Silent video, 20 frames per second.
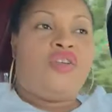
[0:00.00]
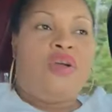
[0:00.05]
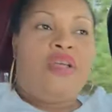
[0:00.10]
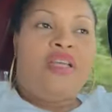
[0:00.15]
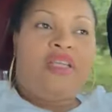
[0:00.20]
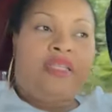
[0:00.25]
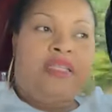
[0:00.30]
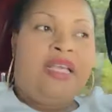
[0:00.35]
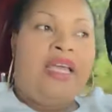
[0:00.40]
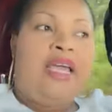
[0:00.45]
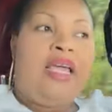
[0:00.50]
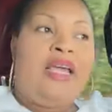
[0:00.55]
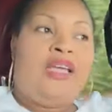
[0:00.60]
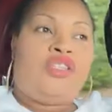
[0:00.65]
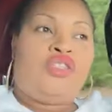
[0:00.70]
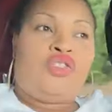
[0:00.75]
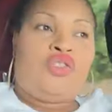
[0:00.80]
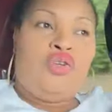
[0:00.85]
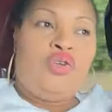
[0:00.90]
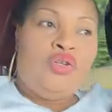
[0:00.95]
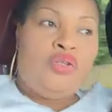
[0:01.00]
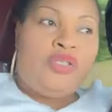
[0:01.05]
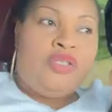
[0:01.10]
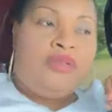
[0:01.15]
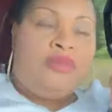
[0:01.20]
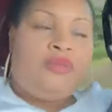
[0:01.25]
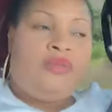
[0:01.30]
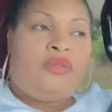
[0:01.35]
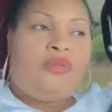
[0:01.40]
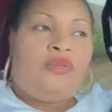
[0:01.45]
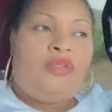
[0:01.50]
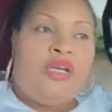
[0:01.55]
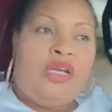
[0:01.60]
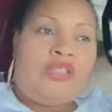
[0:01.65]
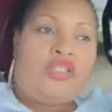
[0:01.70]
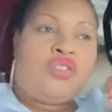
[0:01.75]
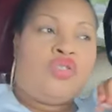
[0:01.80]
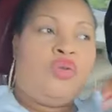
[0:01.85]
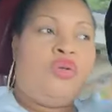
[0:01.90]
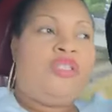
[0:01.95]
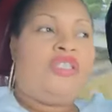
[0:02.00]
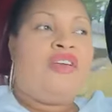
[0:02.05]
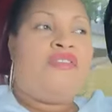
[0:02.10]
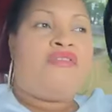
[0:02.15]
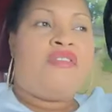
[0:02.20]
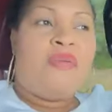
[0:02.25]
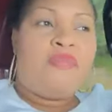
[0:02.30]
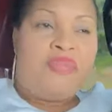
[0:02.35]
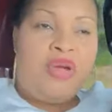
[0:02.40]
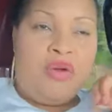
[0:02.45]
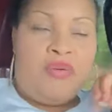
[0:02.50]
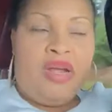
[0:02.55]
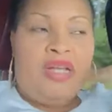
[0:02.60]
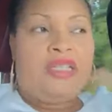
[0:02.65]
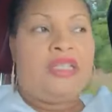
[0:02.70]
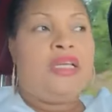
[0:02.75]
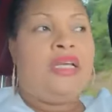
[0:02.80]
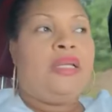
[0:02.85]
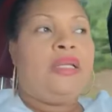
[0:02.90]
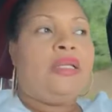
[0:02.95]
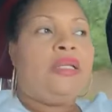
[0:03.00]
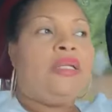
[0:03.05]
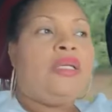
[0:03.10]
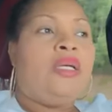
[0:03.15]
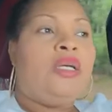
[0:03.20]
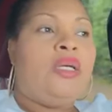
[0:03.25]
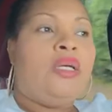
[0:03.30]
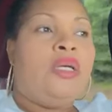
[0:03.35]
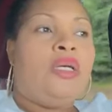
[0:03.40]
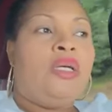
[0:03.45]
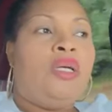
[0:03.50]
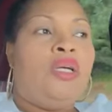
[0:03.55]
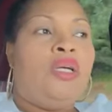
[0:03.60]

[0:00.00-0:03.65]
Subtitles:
So you see, it's two different parenting.